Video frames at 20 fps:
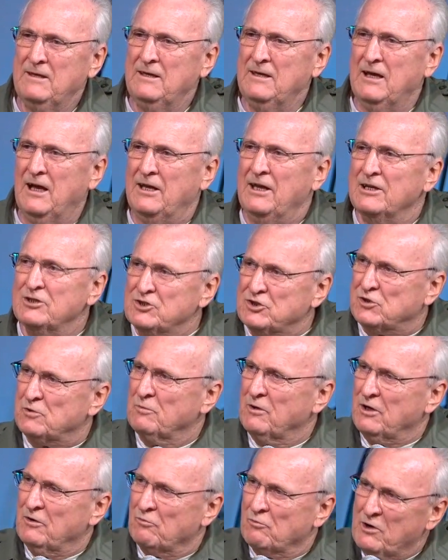an
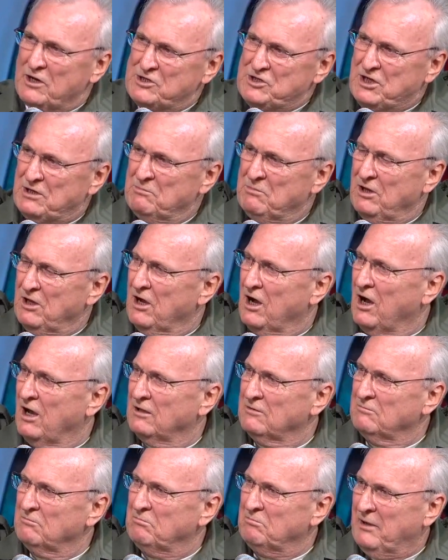instrument in reaching
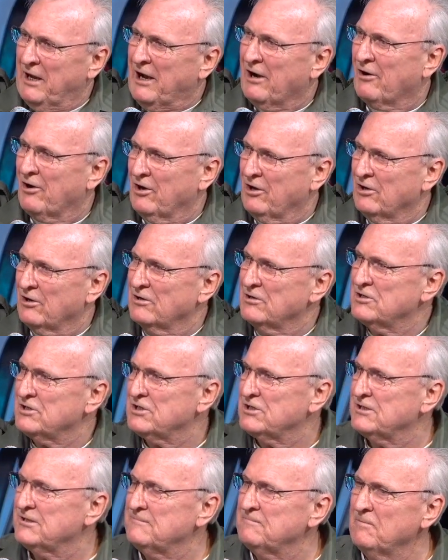beyond barriers.